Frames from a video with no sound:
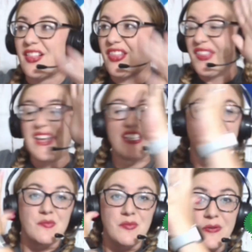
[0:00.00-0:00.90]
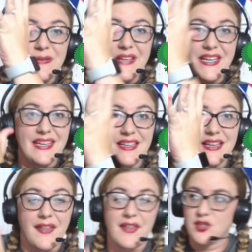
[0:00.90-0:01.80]
that you're moving,
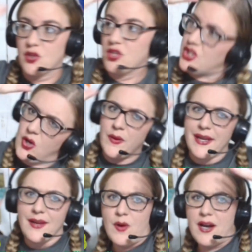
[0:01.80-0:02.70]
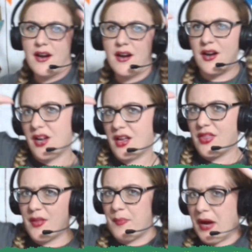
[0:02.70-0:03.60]
and that you're showing where
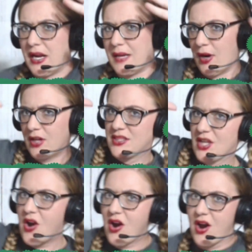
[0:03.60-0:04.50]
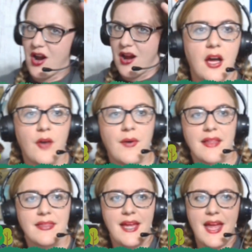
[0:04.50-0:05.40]
the body parts are. All right,
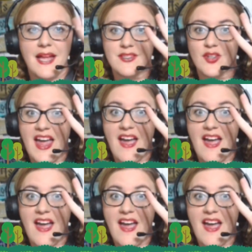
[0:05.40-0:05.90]
let's look at